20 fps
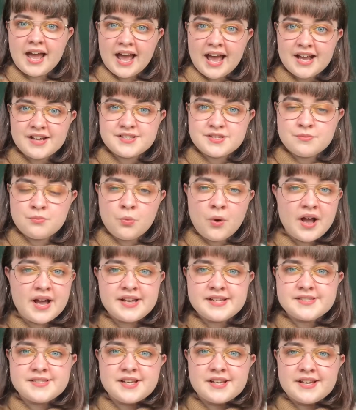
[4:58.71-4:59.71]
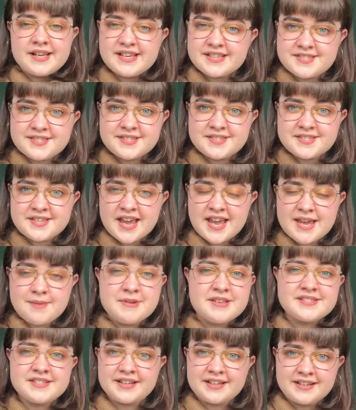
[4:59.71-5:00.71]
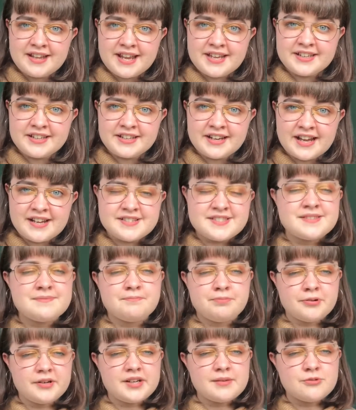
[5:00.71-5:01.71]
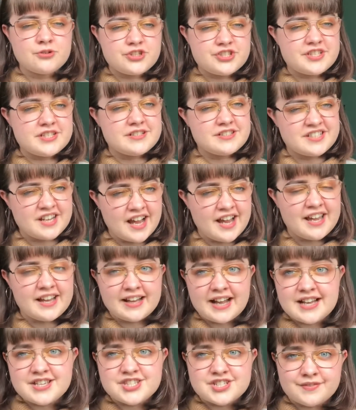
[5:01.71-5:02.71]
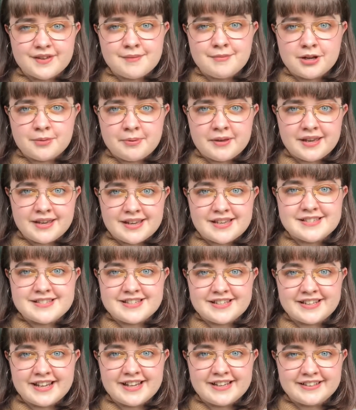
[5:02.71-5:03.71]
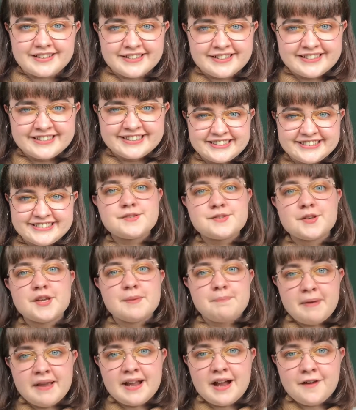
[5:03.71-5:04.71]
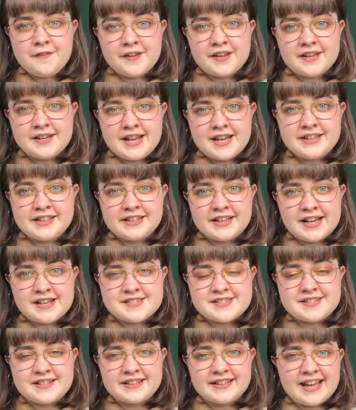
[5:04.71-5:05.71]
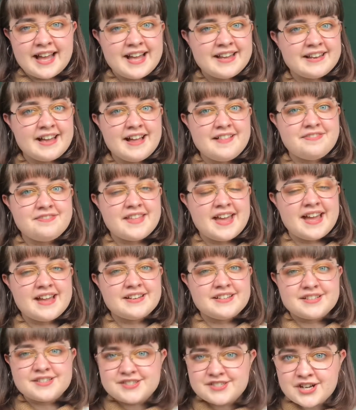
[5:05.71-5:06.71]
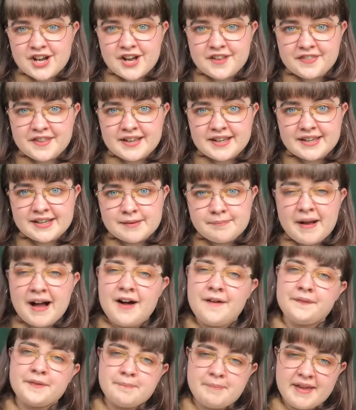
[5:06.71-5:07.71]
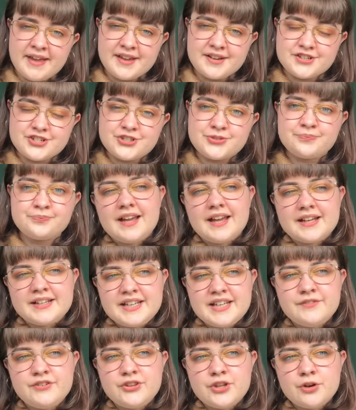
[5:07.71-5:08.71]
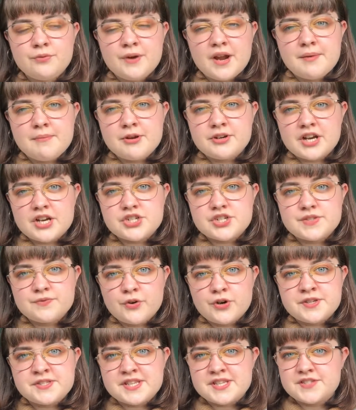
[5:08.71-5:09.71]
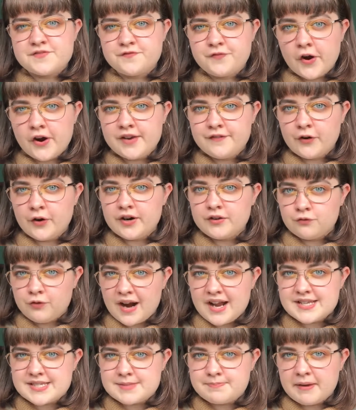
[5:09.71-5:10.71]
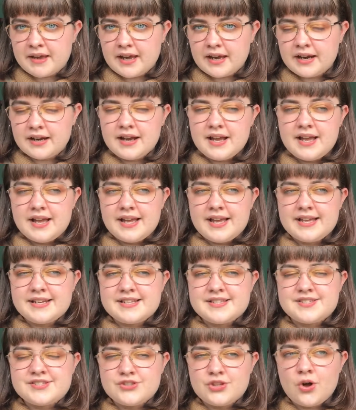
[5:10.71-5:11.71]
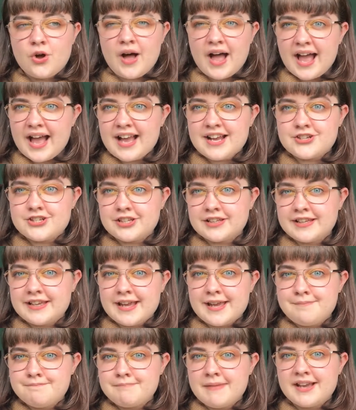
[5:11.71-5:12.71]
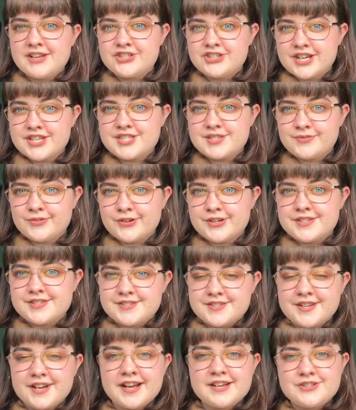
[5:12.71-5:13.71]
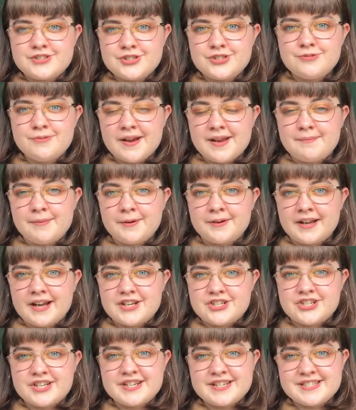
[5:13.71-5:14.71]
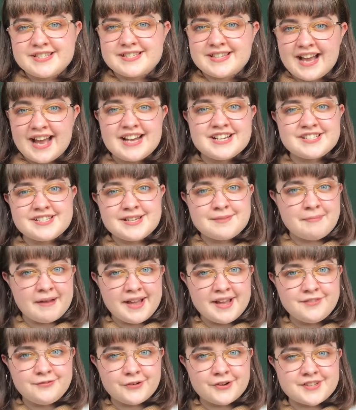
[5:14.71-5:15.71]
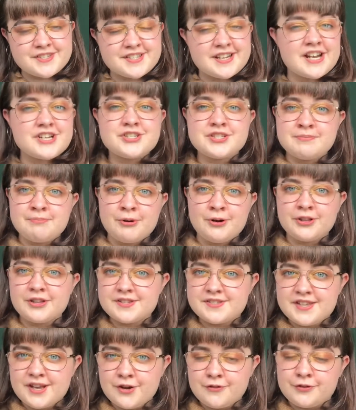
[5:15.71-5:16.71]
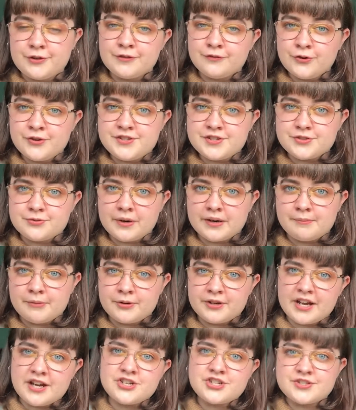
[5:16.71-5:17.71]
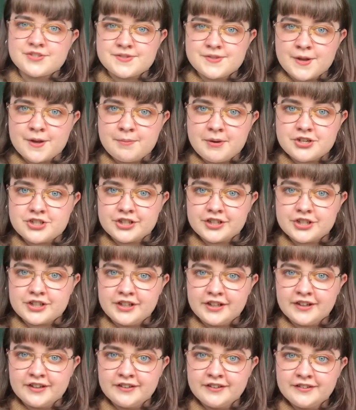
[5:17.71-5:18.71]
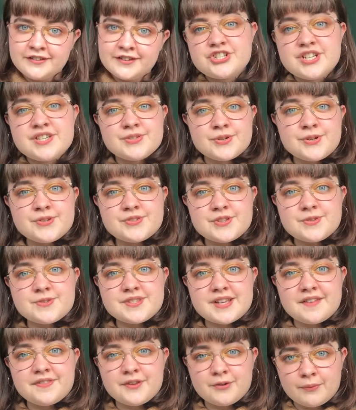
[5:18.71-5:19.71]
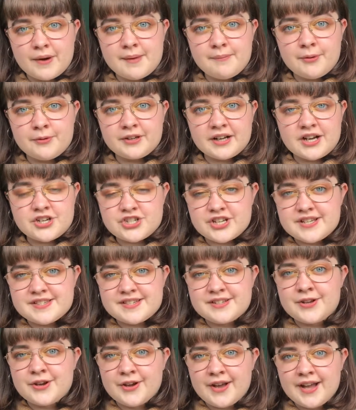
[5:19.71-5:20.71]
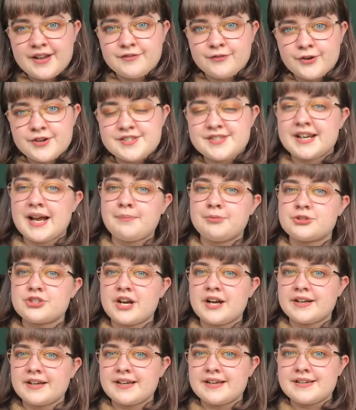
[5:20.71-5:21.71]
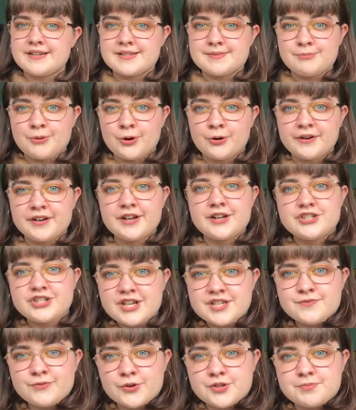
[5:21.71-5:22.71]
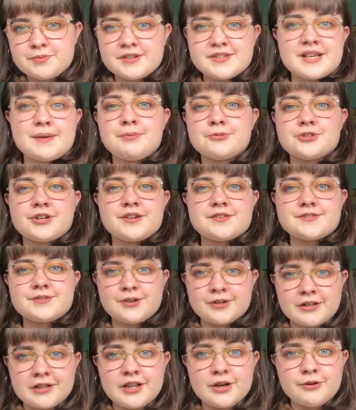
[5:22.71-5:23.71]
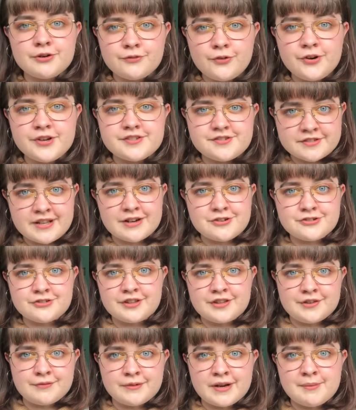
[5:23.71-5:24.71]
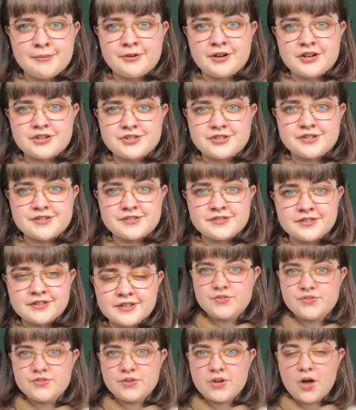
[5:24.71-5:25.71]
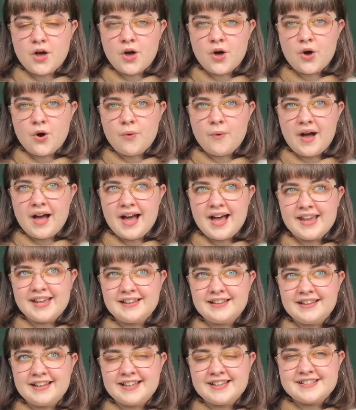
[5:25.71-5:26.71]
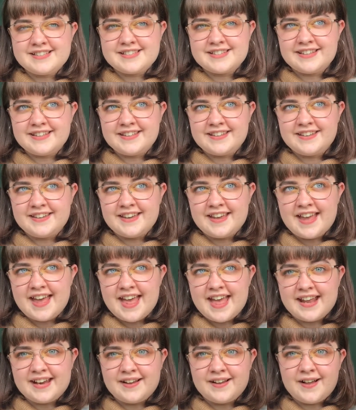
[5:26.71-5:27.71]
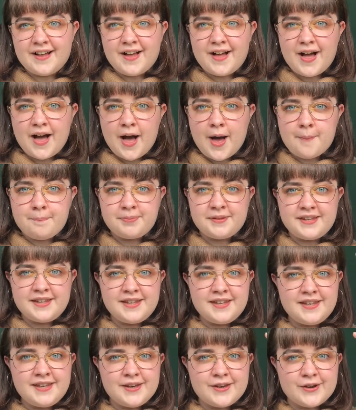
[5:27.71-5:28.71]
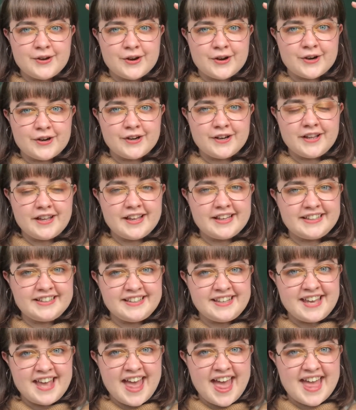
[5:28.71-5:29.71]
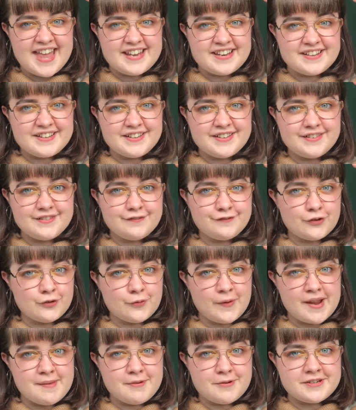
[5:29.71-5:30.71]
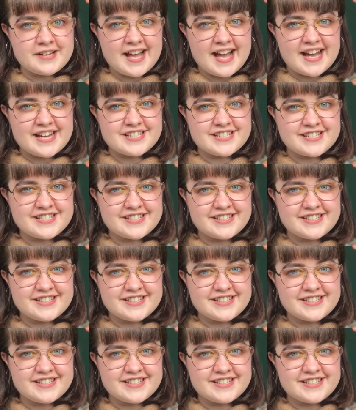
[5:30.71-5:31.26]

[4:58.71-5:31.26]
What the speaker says: Accent-wise, it's the same, it's a Canadian accent. Pretty much the entire cast of MLP is Canadian. So you pick out the Canadian accent again, and then you start thinking about the pitch. And even though Rainbow Dash's voice is very, very raspy, it is not actually in my chest voice that I do Rainbow Dash. It is actually in my head voice. And Ashley Ball herself, who voices Rainbow Dash, insert picture here, she's also said that Rainbow Dash is in her head voice and Applejack is more in her chest voice because Applejack's got a lower voice naturally than Rainbow Dash does. So I like to get up here again for Rainbow Dash.